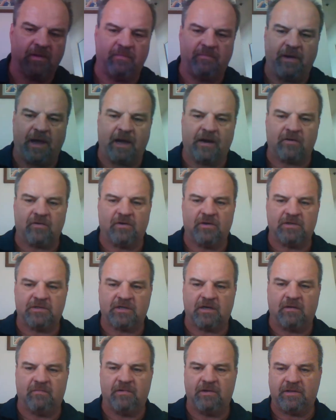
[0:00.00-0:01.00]
backwards,
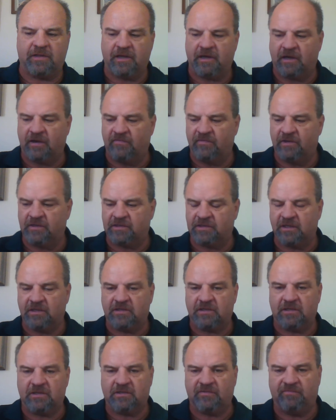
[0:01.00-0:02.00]
come to think of it,
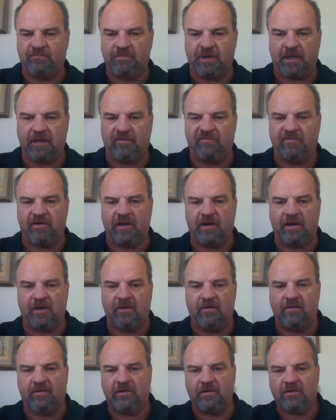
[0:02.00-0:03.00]
since it's being
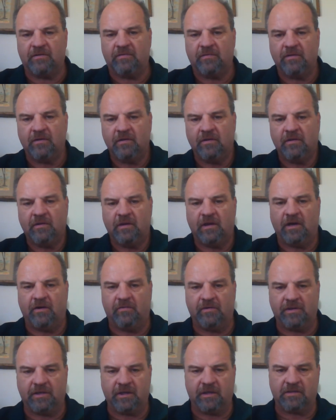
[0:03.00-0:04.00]
videoed.
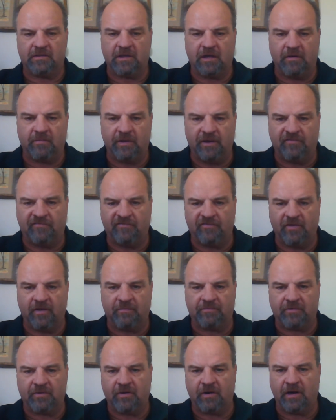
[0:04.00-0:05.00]
Everything's going to be
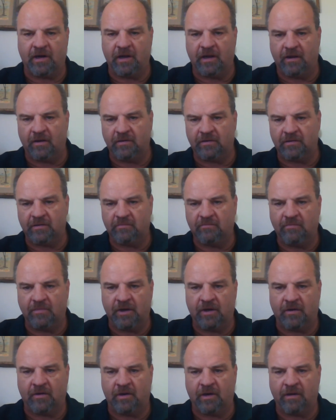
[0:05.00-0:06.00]
flipped around,
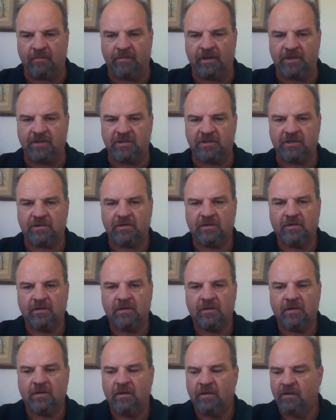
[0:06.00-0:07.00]
mirror image.
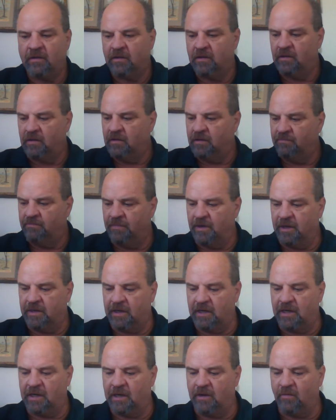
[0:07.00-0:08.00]
But
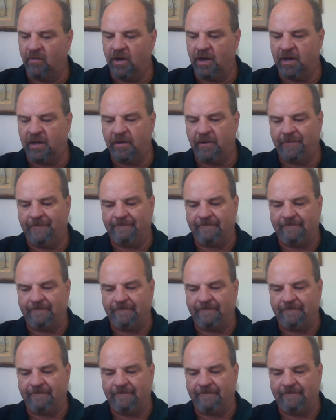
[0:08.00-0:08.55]
anyway,